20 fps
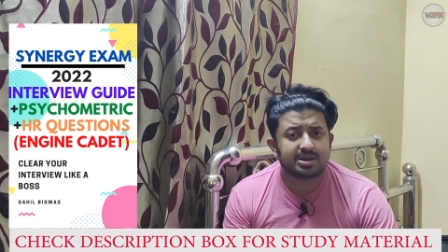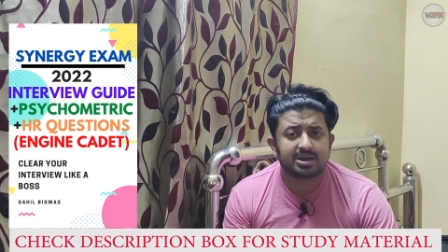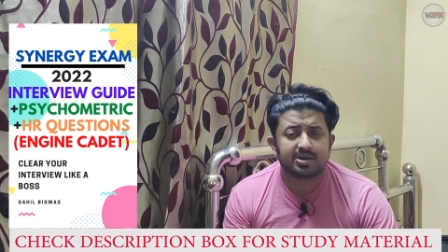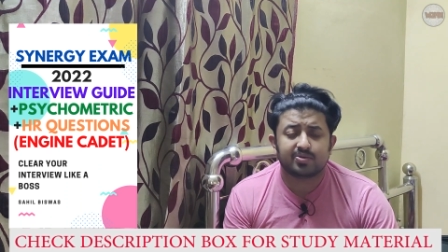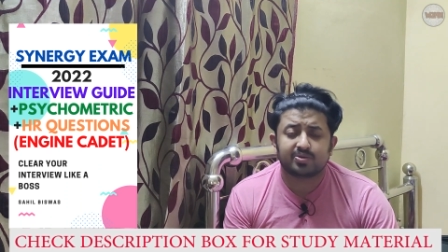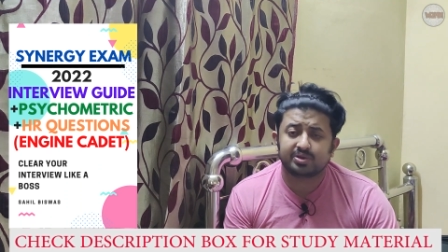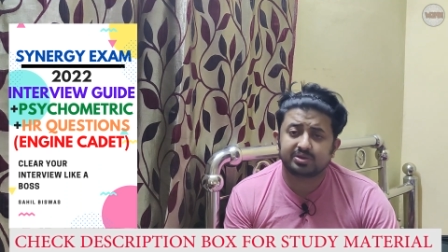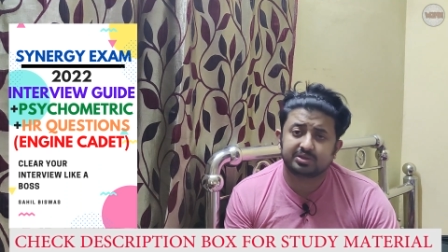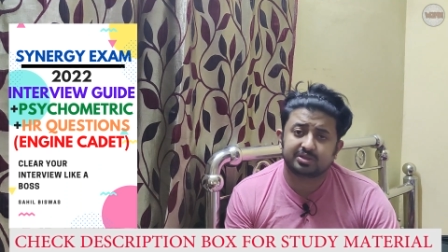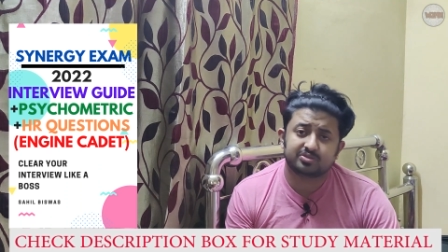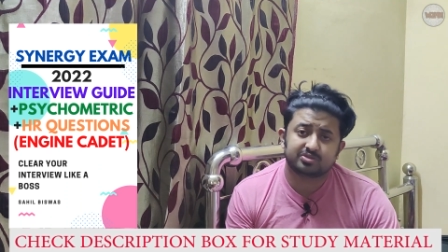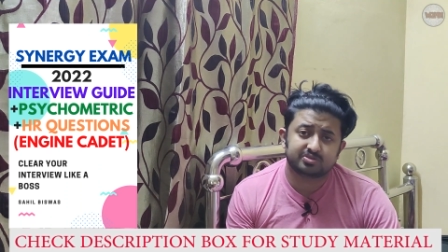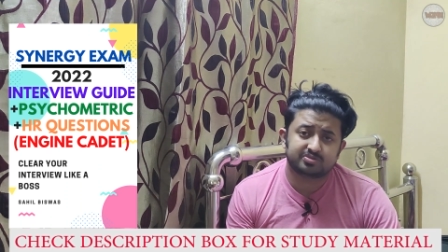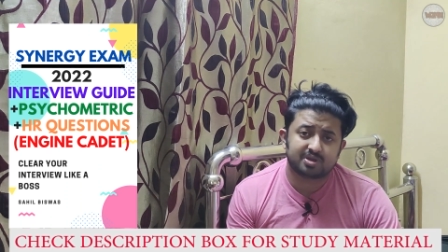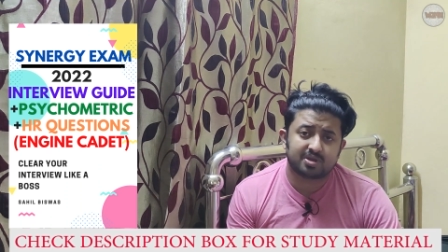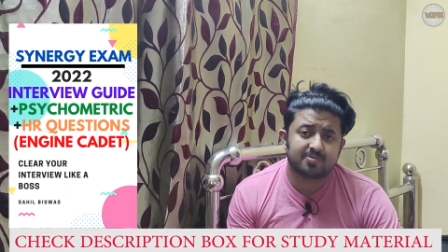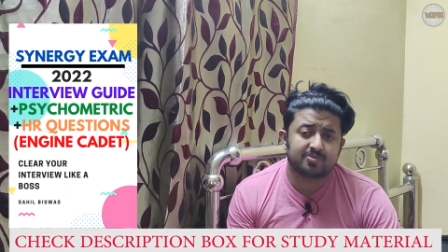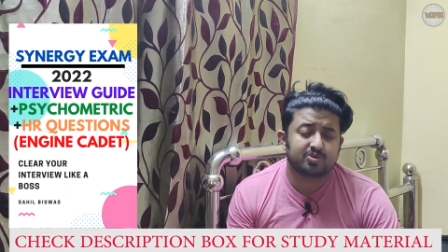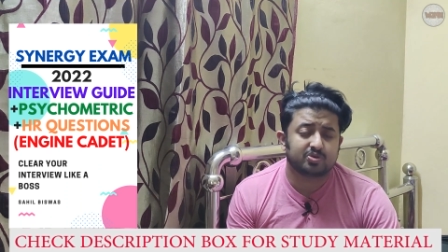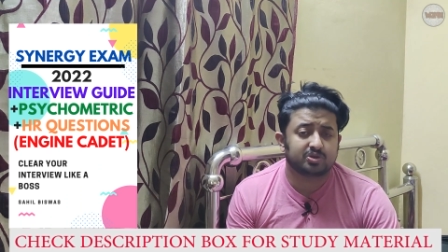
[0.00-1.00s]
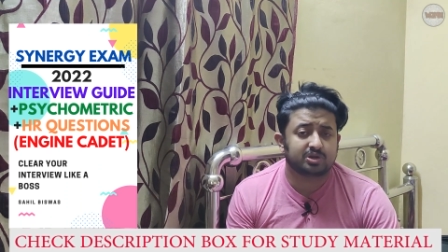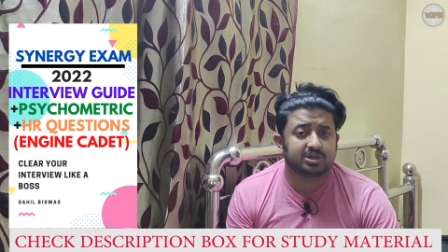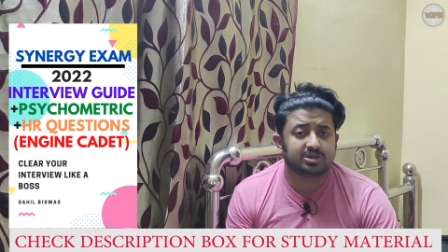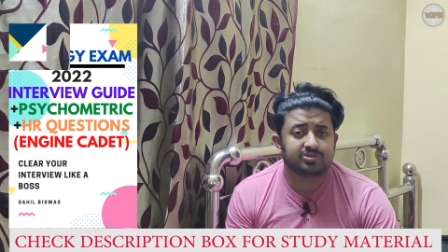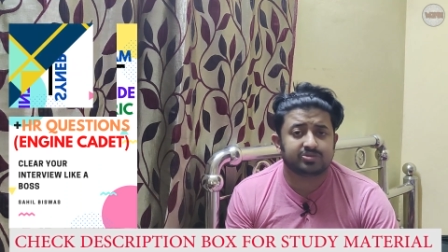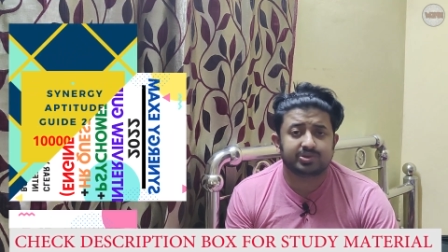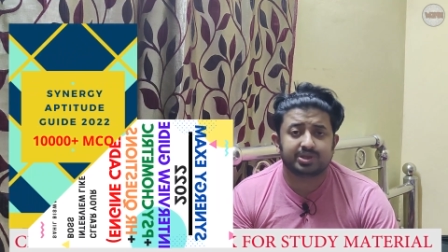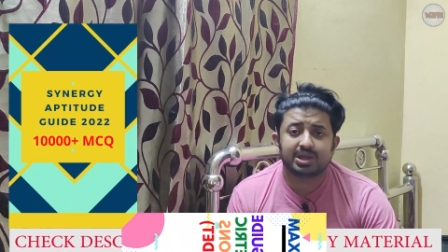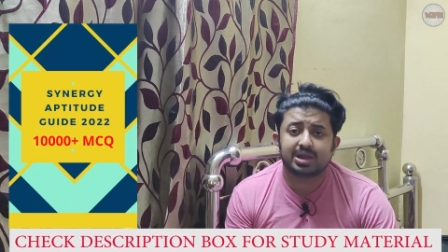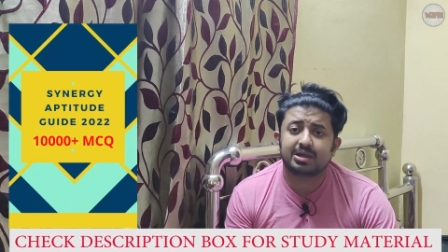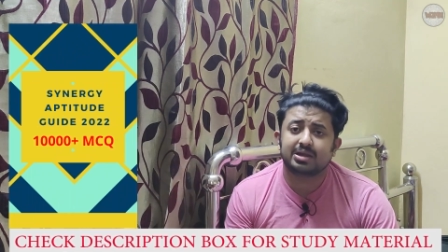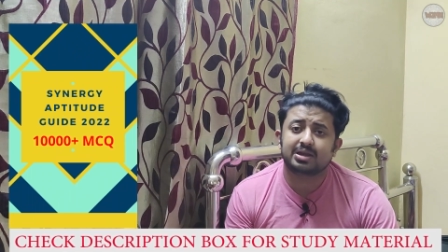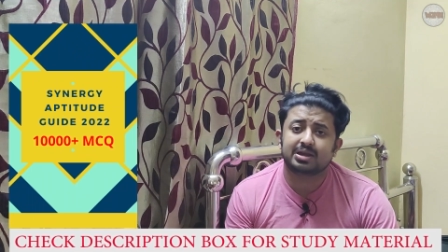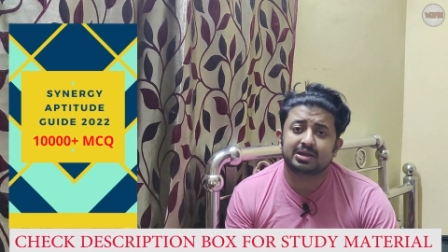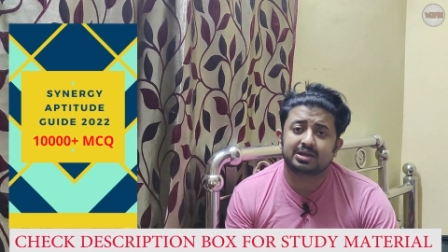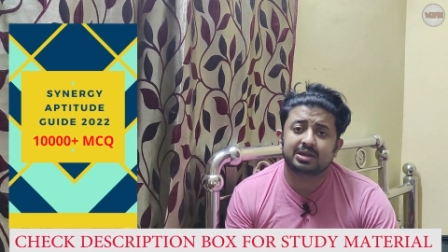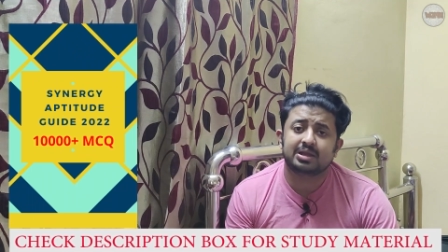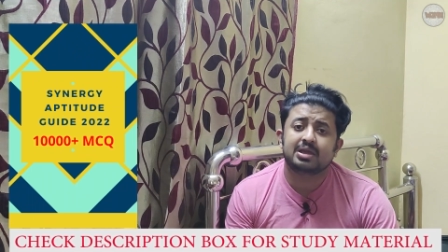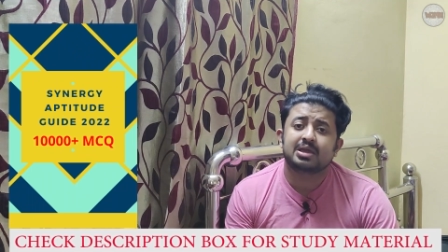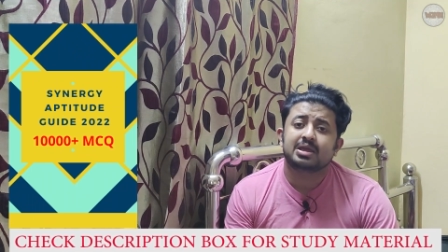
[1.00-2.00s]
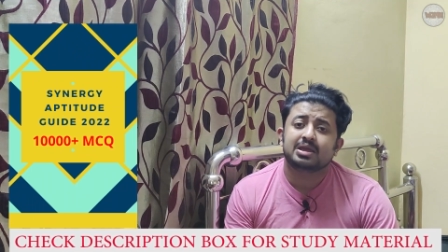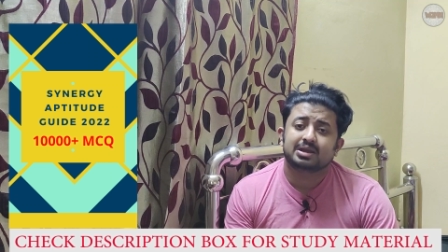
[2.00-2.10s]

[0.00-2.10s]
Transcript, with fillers: and 1500, total 300